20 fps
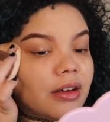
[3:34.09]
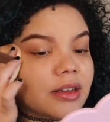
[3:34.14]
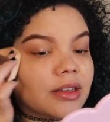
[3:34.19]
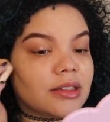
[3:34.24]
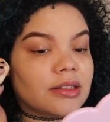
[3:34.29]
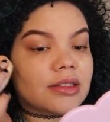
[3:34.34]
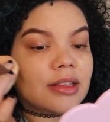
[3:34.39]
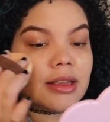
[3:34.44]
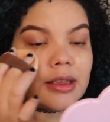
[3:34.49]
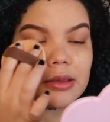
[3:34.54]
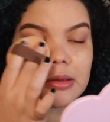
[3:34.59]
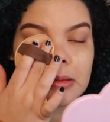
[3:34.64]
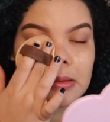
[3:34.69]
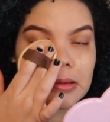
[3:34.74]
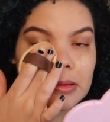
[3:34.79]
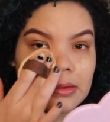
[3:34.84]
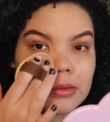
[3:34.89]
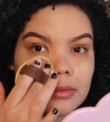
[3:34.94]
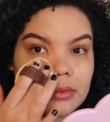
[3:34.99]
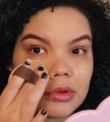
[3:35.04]
because like
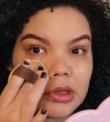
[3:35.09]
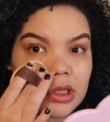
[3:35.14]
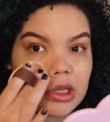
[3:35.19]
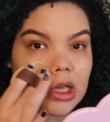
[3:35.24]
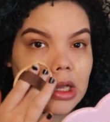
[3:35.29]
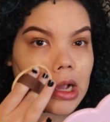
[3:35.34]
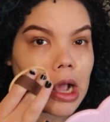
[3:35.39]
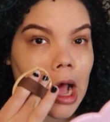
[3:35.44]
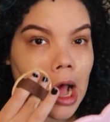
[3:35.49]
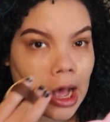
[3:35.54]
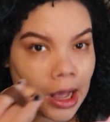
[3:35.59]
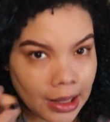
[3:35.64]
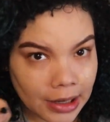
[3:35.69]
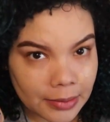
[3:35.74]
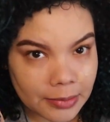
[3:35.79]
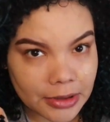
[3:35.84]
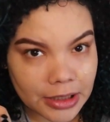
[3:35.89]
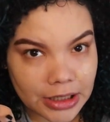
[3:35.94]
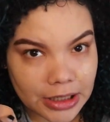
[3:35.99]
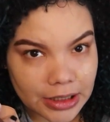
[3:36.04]
the
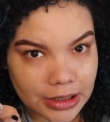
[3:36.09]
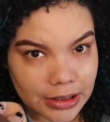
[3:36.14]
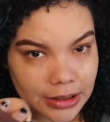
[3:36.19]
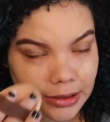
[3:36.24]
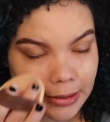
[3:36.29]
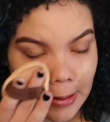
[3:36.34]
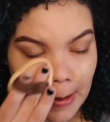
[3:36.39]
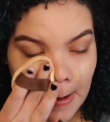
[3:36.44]
economy